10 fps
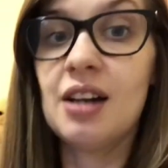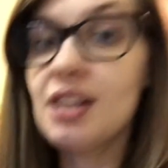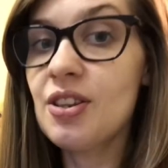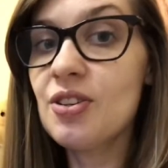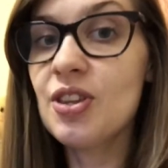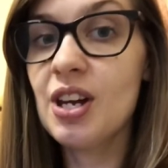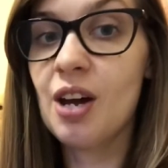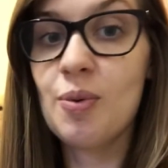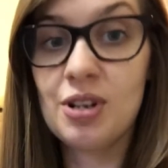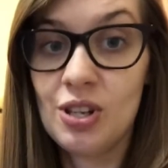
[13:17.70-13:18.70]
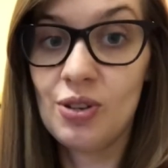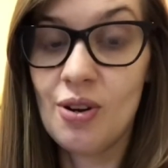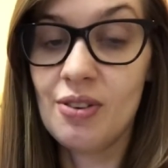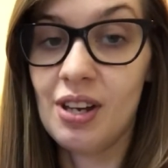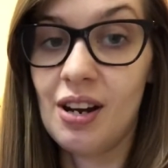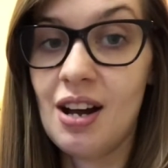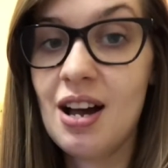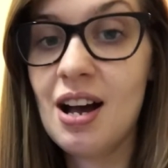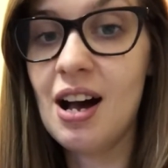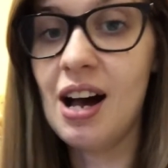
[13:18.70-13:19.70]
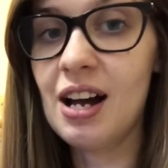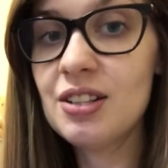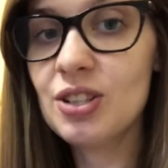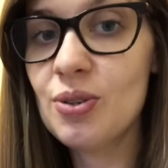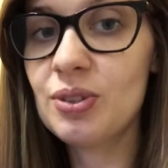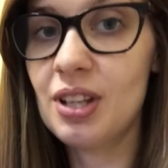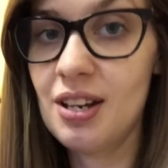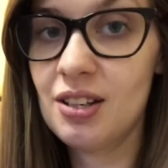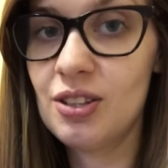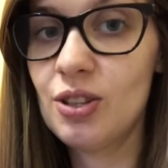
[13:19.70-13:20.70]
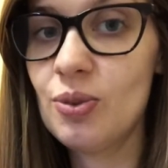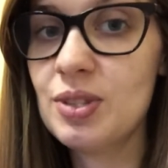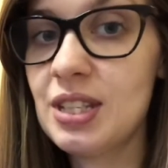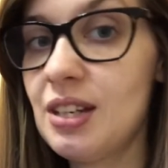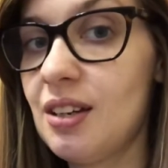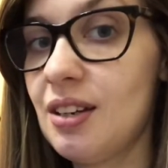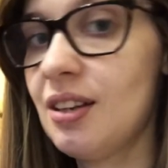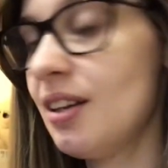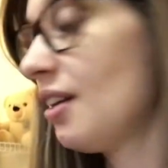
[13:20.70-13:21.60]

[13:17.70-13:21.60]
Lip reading: Another thing I wanted to throw in there, I don't like using